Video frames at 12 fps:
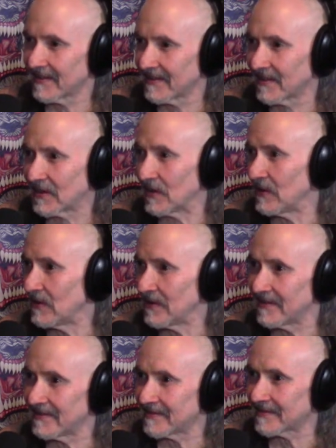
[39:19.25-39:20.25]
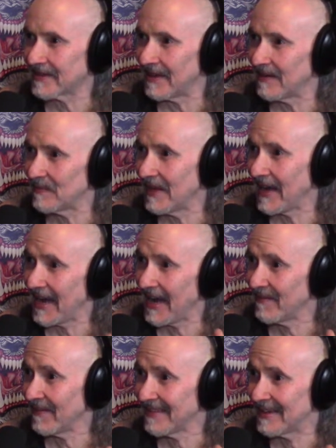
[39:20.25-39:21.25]
goo and scum they
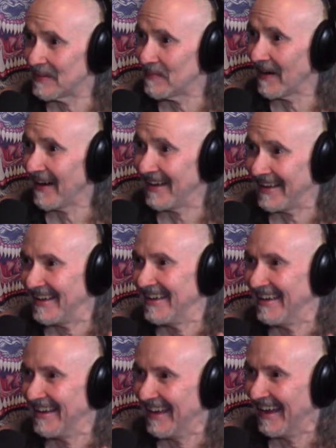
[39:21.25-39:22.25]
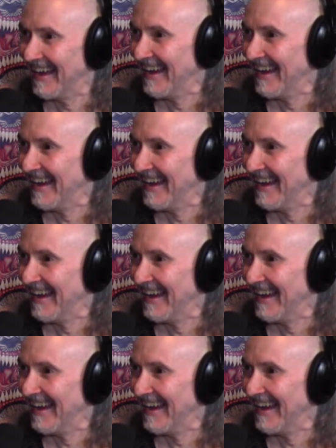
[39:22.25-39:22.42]
have on their body. Yeah,